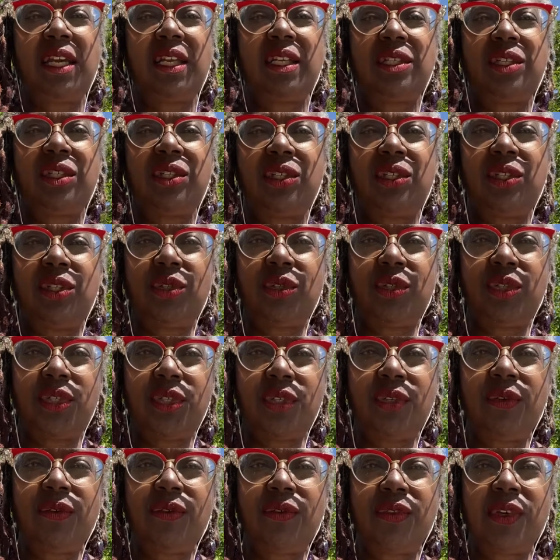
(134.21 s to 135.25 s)
to do
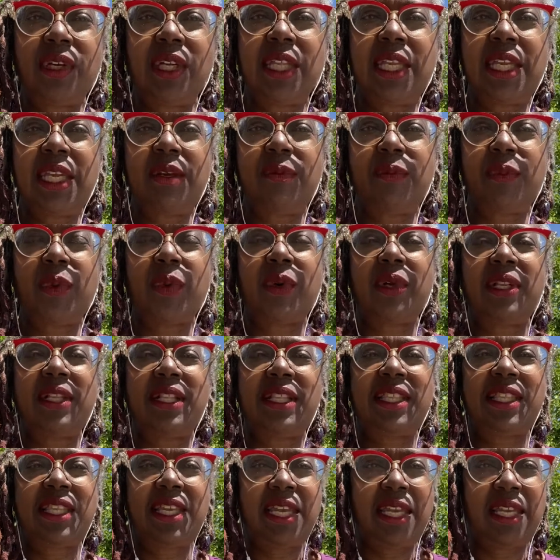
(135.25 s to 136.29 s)
two really
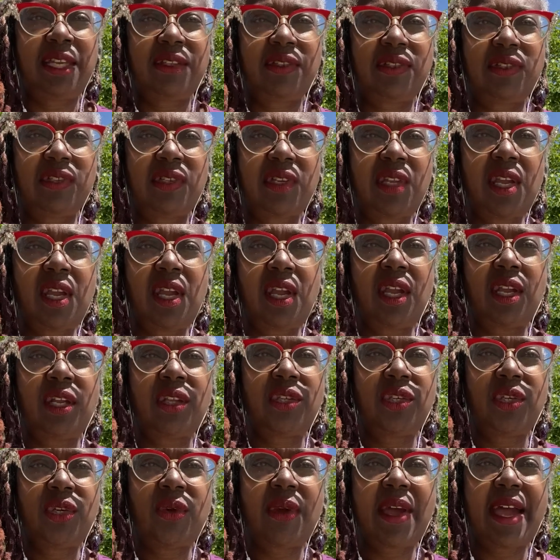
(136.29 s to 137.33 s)
important things:
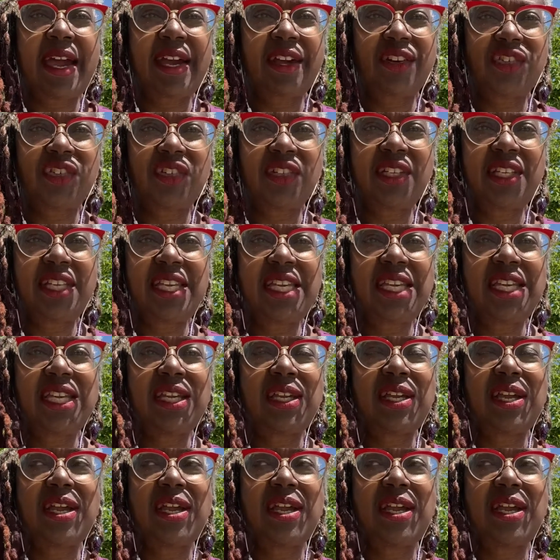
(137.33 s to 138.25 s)
to actually